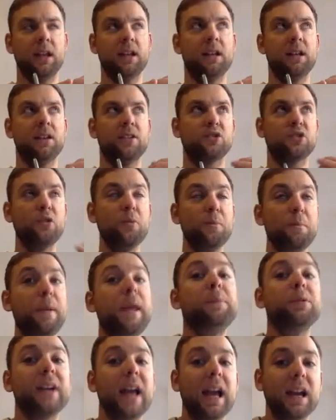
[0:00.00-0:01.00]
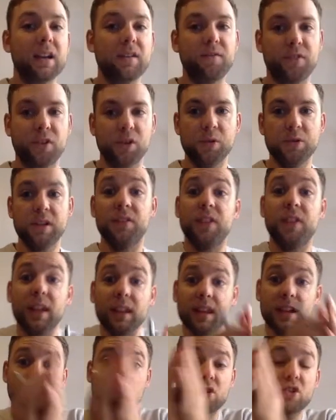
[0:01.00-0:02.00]
Some people get confused and
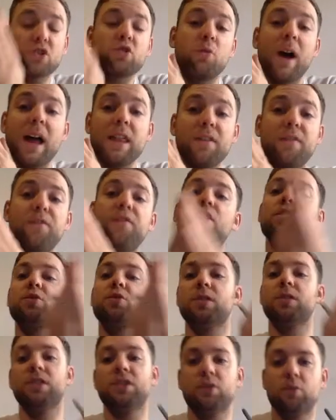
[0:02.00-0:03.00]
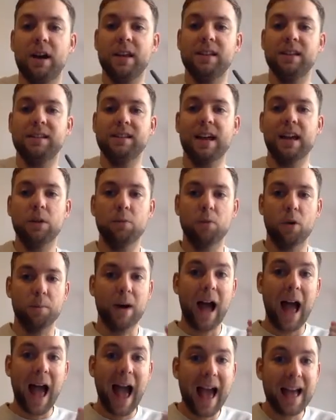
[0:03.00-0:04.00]
think they should square the first one and square the second one,
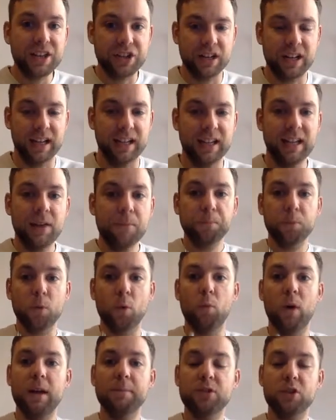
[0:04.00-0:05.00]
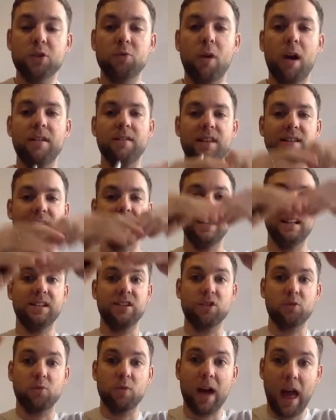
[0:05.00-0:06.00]
but actually, when I'm squaring this, I need
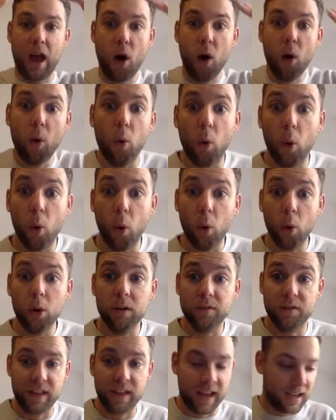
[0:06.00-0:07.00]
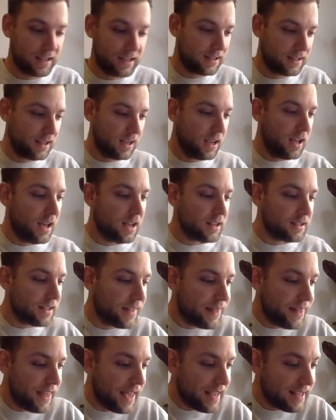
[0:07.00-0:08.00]
to square all of this. So
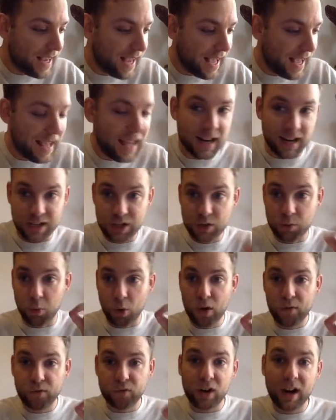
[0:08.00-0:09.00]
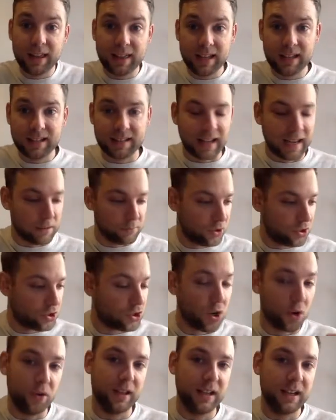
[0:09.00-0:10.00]
this here, and it's worth writing this out to
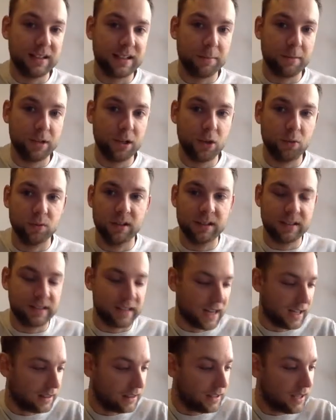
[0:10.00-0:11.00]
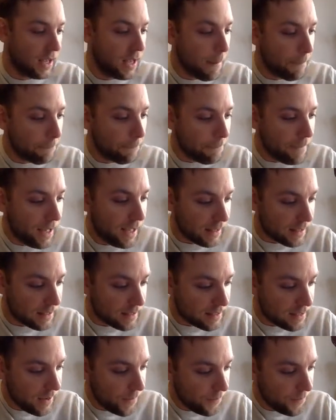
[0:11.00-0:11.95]
show the examiner you understand, means